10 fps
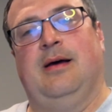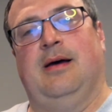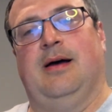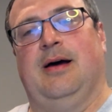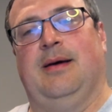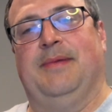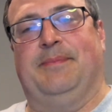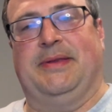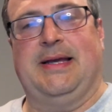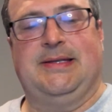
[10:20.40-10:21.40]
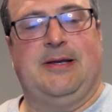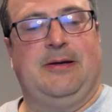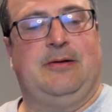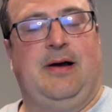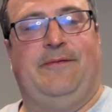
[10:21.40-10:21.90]
but that's
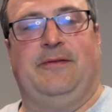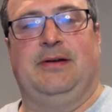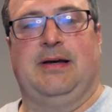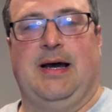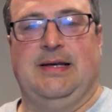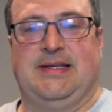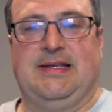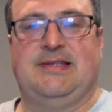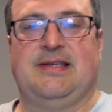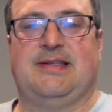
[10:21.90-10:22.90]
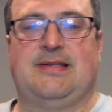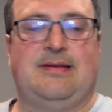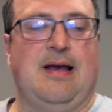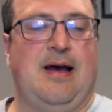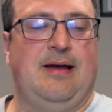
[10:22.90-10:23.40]
all I got for you guys. That's
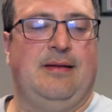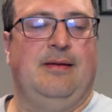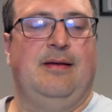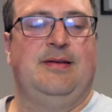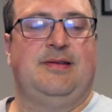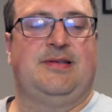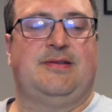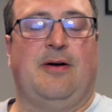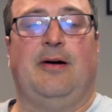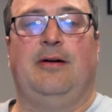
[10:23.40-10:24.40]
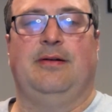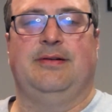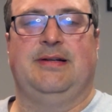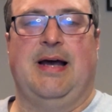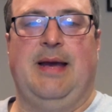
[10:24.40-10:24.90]
this Star
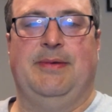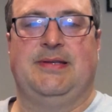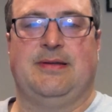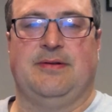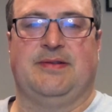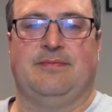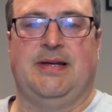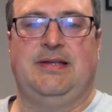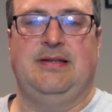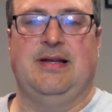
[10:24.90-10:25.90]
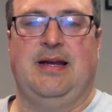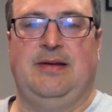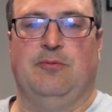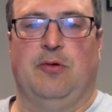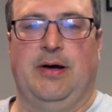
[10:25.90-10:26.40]
Diamond series from
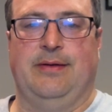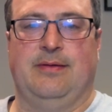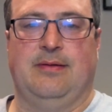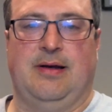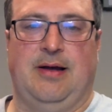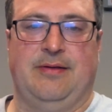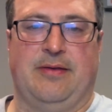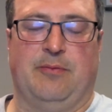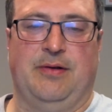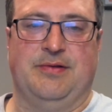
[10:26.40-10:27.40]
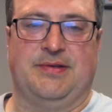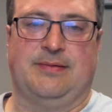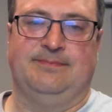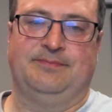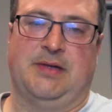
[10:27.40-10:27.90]
1991. Another one of
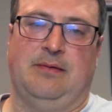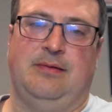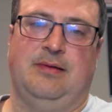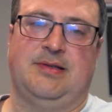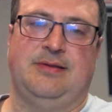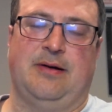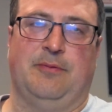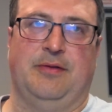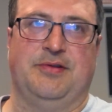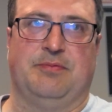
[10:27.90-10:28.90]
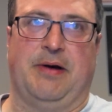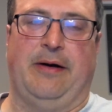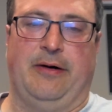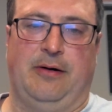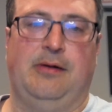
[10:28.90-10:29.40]
those. It's another one of those
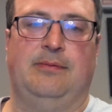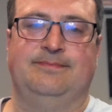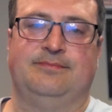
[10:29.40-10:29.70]
rare.